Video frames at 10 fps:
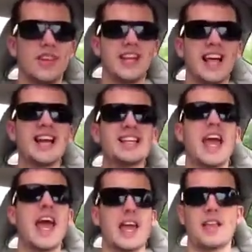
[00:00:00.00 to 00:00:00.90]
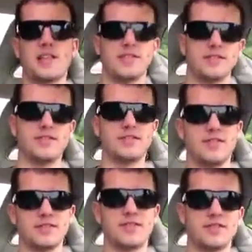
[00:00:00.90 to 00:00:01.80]
light day.
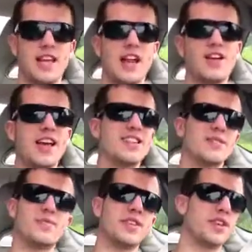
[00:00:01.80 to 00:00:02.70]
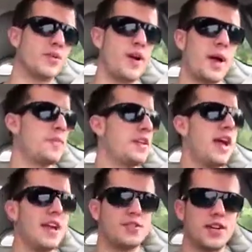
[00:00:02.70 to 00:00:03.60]
Saturday is a really crappy
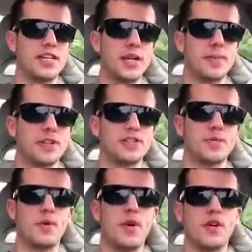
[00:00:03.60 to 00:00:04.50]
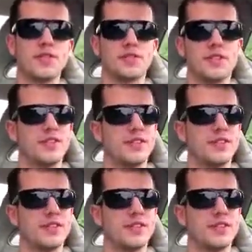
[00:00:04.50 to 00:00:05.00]
day to try to take pictures of malls.